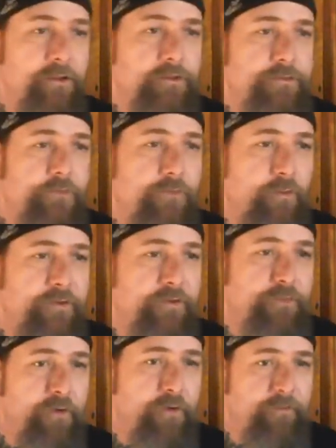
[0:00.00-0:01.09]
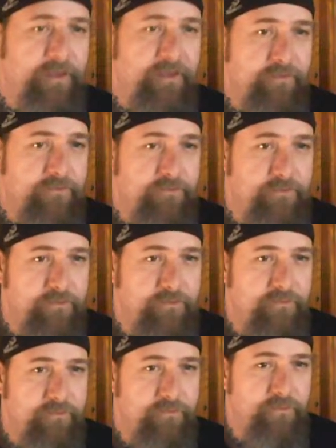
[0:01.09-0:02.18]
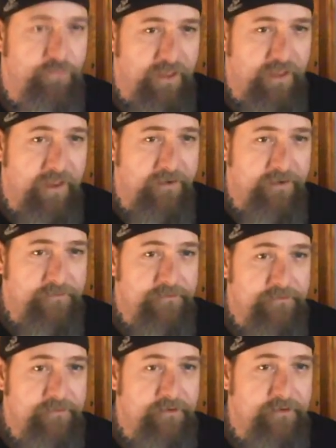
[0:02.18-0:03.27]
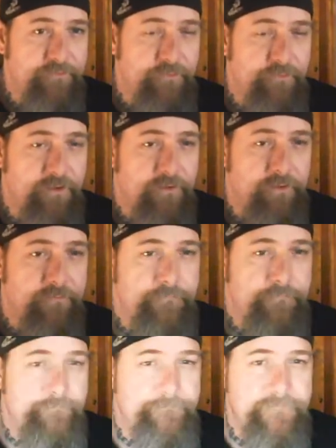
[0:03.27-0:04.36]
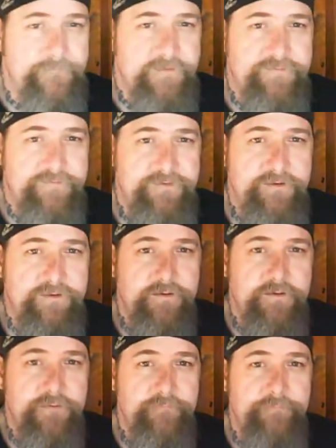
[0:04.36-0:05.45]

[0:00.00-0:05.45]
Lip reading: So I want to talk about that as well. Let's see here.